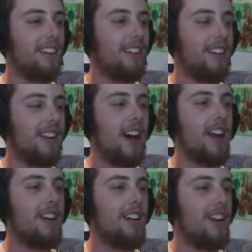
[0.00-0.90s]
I, blame
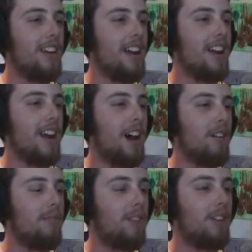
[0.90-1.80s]
I don't need any help!